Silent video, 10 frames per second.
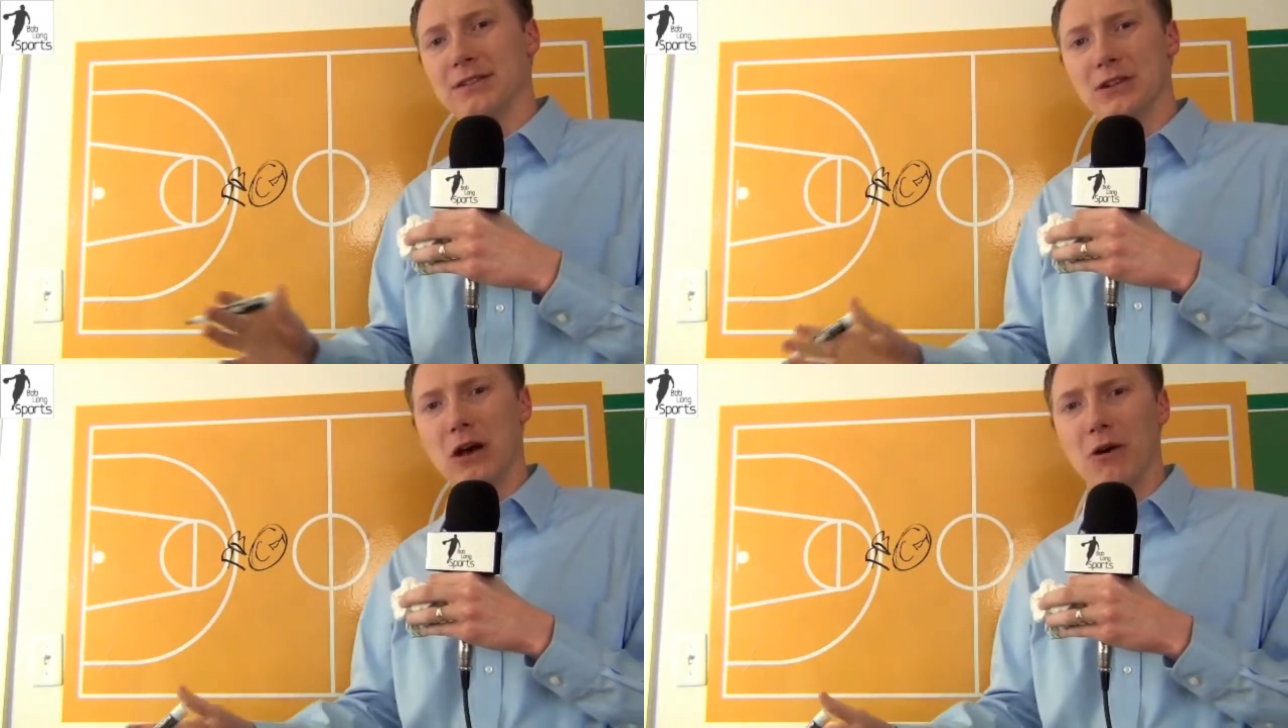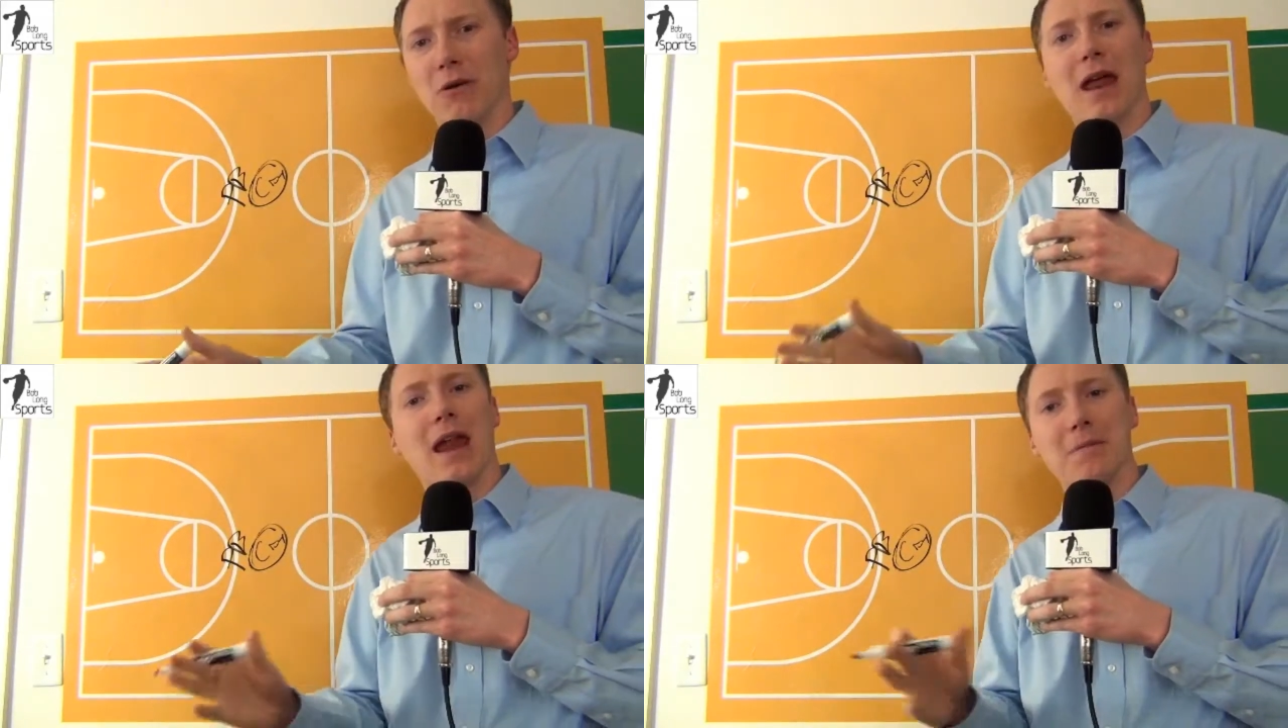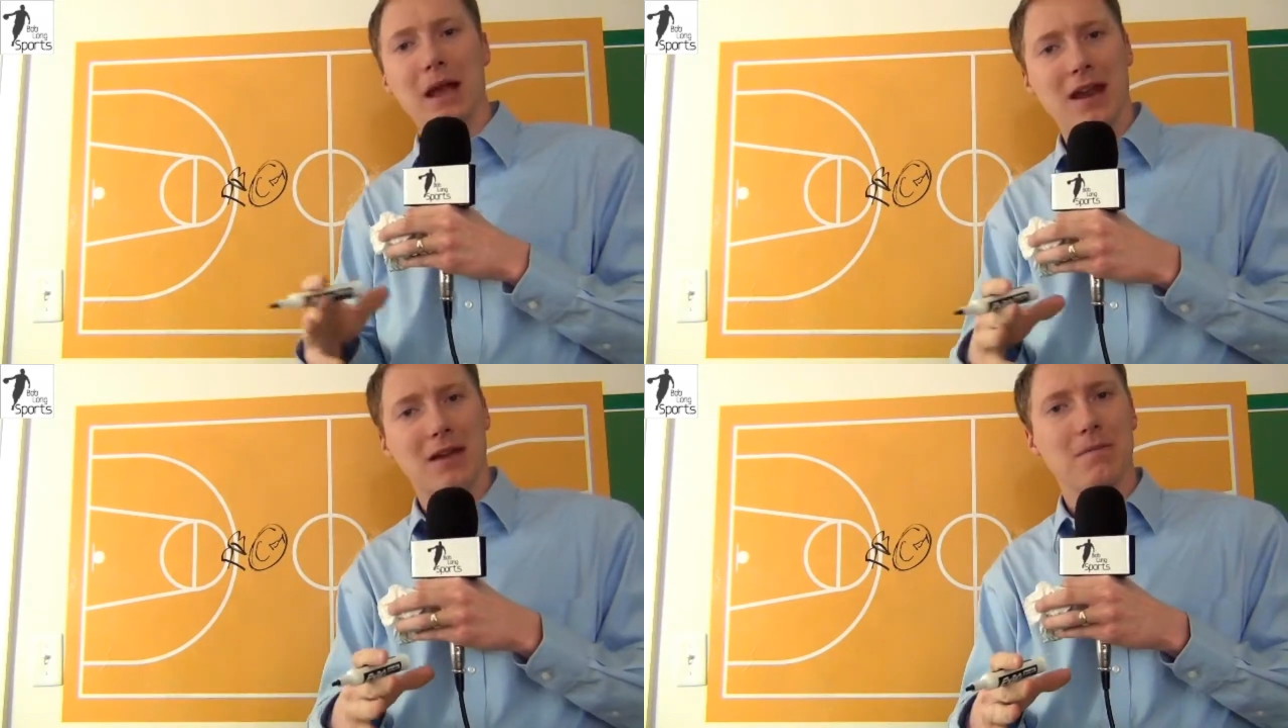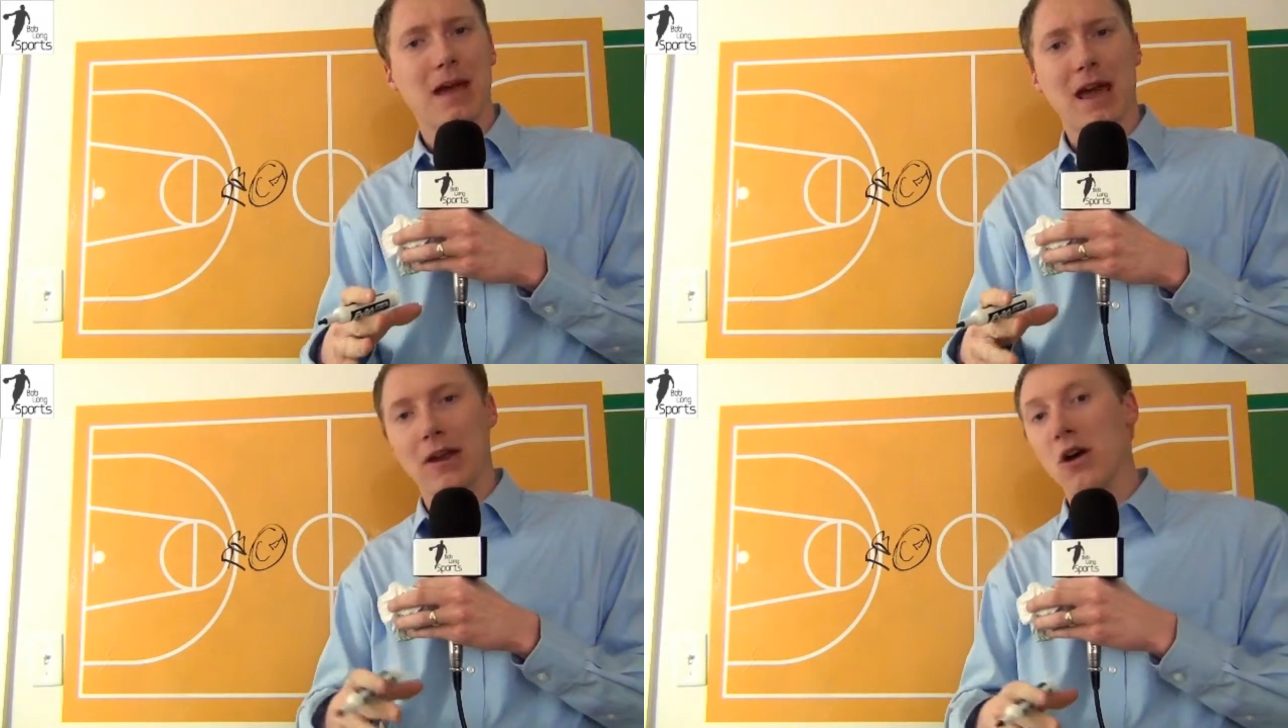zone and
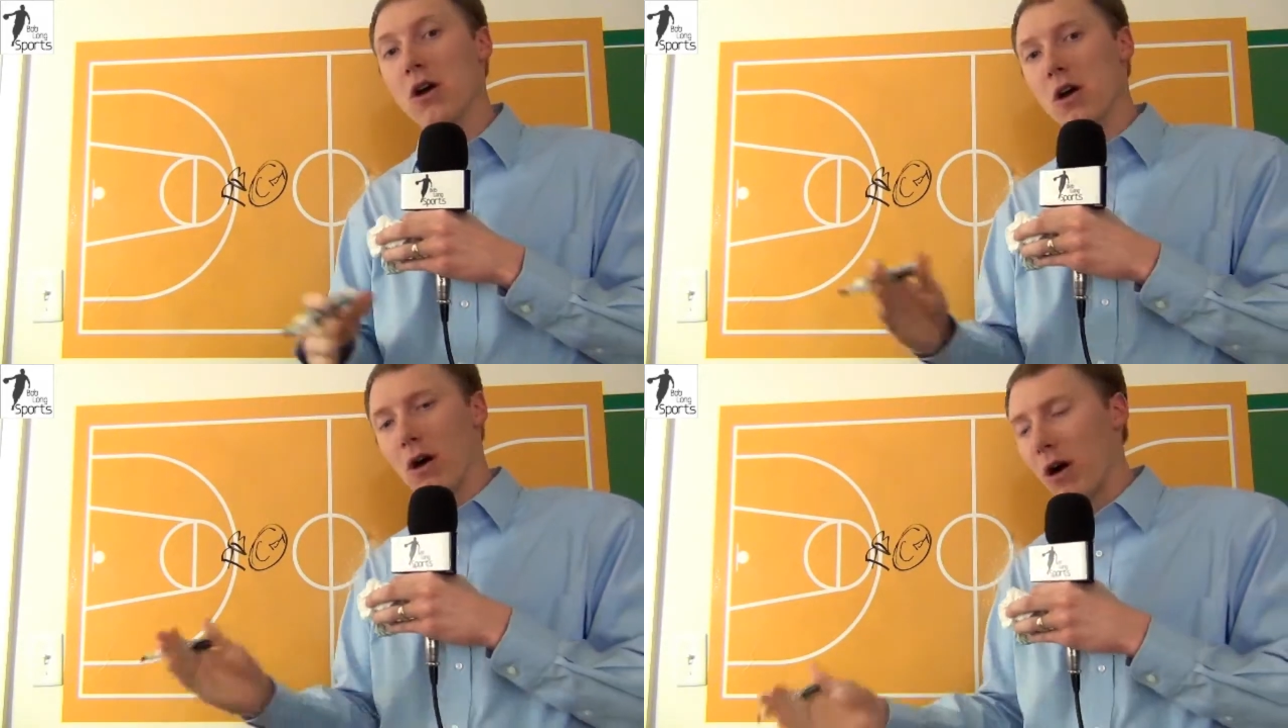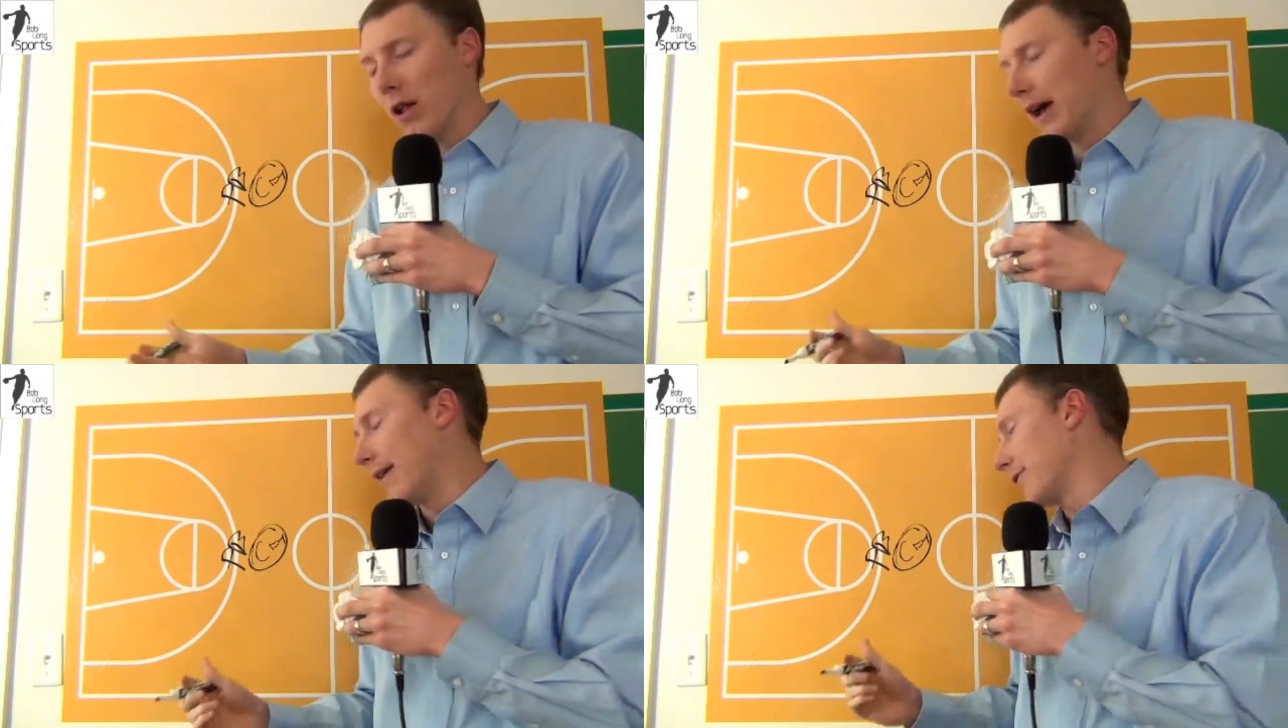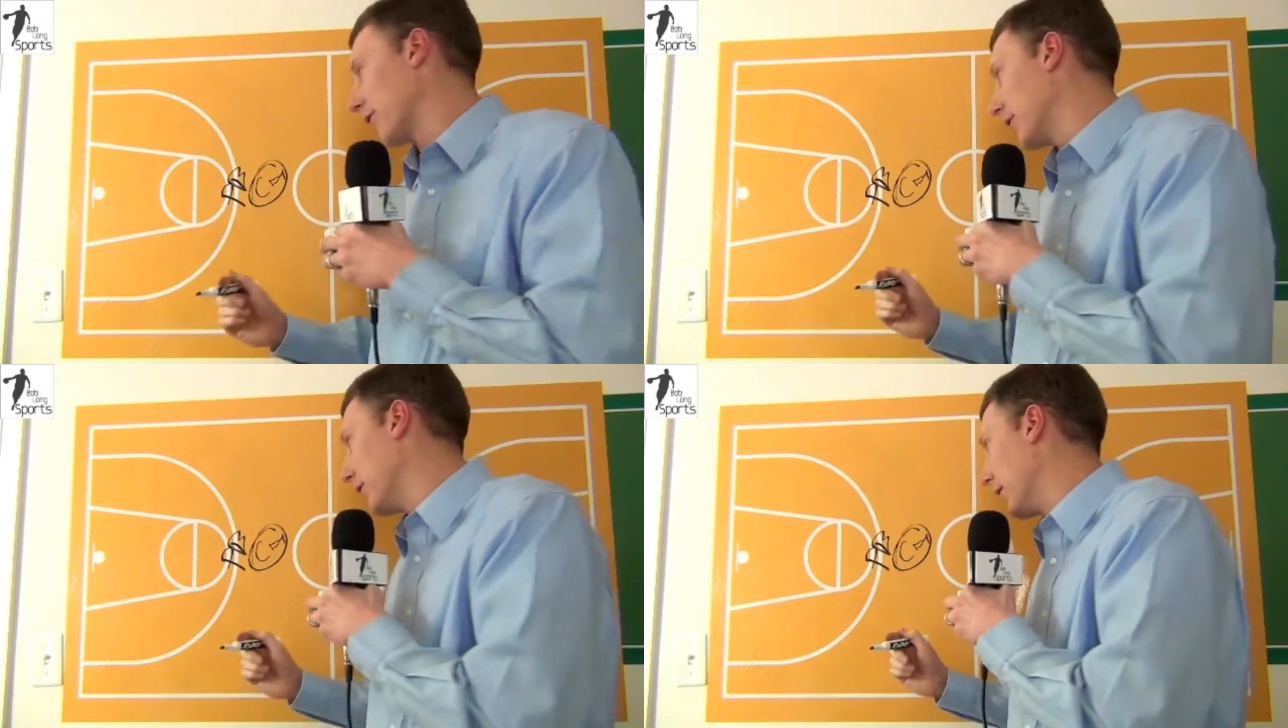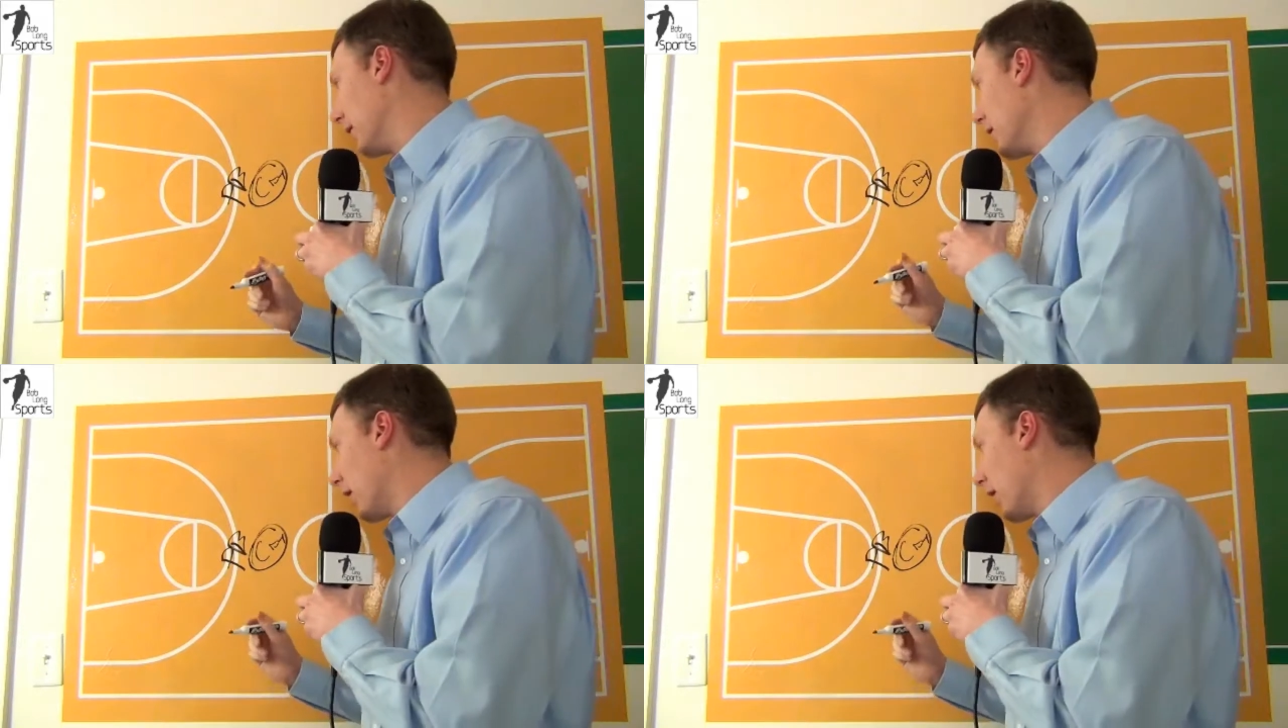man-to-man all afternoon.